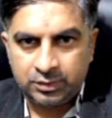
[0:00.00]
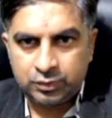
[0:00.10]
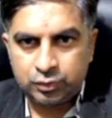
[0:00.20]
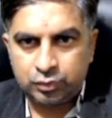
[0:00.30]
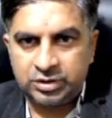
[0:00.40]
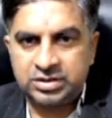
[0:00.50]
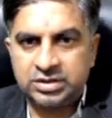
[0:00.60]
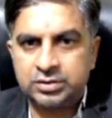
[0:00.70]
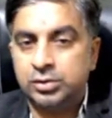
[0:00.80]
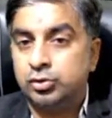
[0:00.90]
So this
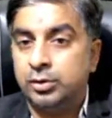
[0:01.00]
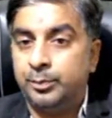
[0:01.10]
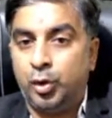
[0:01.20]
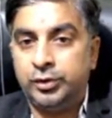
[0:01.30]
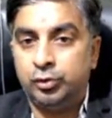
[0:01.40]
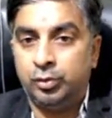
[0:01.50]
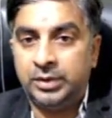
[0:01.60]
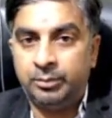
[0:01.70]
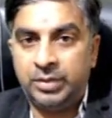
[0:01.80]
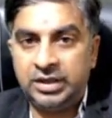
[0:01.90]
is also a
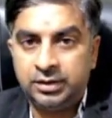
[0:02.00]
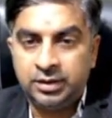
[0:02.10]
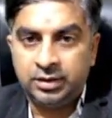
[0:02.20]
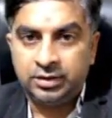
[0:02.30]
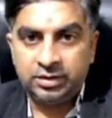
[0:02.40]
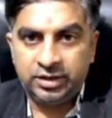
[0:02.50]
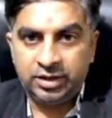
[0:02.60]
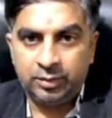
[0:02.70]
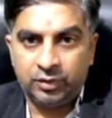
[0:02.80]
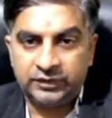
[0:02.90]
polynomial, but the
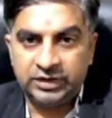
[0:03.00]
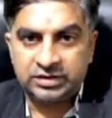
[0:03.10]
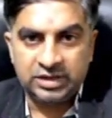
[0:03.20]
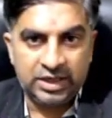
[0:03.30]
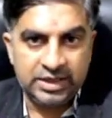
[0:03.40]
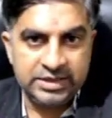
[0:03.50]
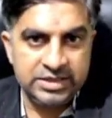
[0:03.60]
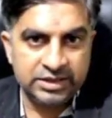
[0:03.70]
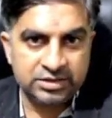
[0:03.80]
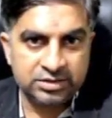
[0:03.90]
name of this
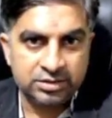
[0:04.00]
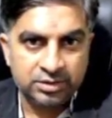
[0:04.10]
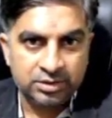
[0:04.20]
highest